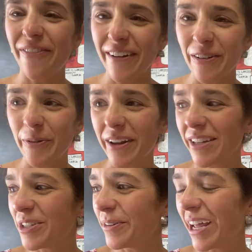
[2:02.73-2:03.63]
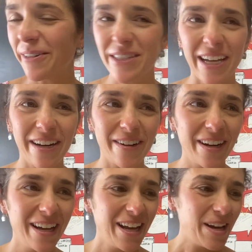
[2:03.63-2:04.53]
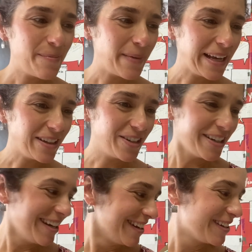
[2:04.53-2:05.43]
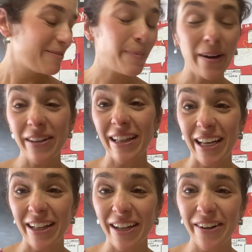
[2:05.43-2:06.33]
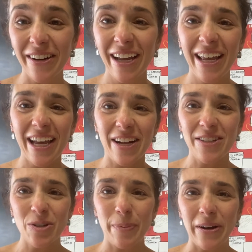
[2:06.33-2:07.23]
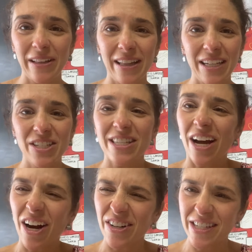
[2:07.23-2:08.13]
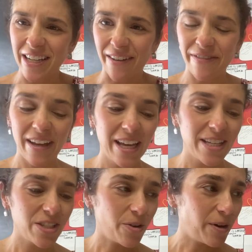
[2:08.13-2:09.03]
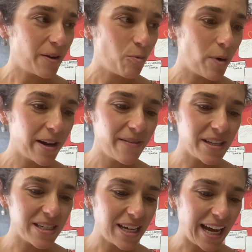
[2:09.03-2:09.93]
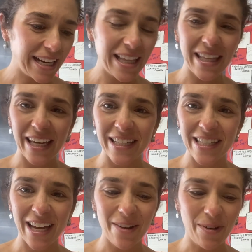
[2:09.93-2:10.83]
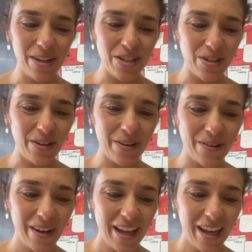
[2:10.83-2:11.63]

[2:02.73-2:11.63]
everywhere that to an outsider might look partly like clutter and also partly like just our stuff. So one of the tiny things I wanted to show you,